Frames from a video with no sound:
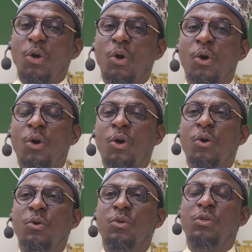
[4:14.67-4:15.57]

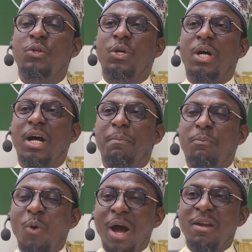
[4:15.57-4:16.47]
Or
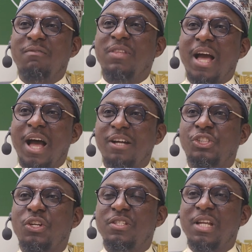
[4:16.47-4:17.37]
one of the
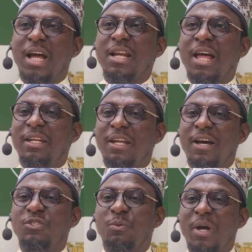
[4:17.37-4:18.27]
actions that
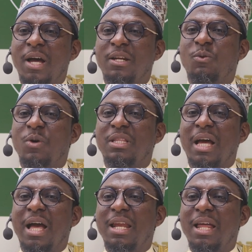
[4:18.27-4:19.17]
Allah subhanahu wa
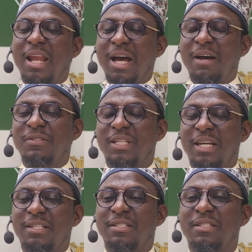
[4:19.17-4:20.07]
ta'ala loves
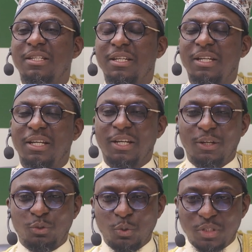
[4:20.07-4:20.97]
is
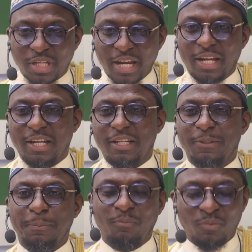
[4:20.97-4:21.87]
to
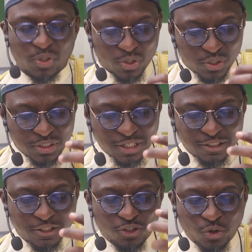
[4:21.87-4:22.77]
take the
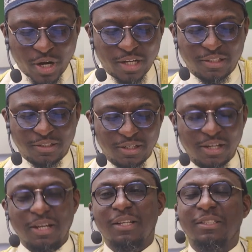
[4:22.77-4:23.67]
distress
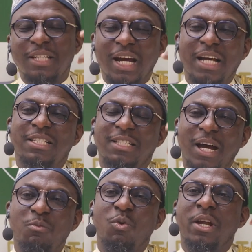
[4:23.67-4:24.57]
that
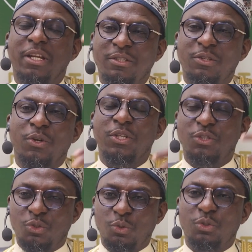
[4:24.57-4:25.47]
someone is
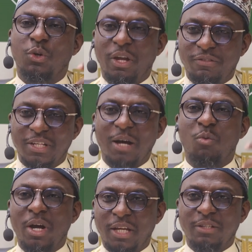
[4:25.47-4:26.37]
going through. So if
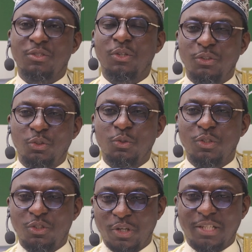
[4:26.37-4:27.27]
someone is going through
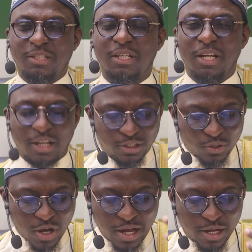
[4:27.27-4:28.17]
stress,
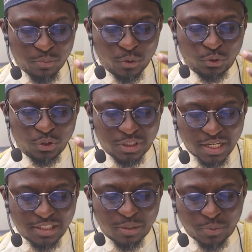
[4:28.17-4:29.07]
you are able to
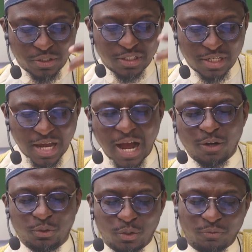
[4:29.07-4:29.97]
take the person
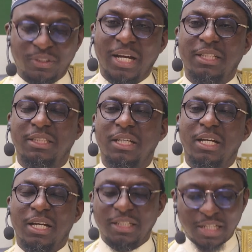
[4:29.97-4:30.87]
out of
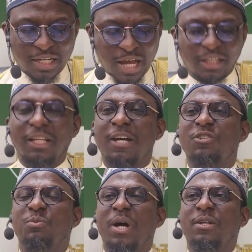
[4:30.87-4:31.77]
that, then Allah
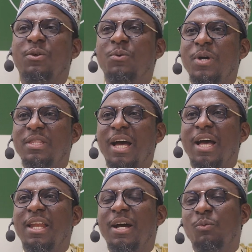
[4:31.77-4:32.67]
subhanahu wa
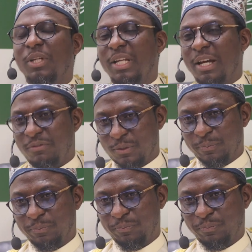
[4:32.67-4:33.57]
ta'ala will love you.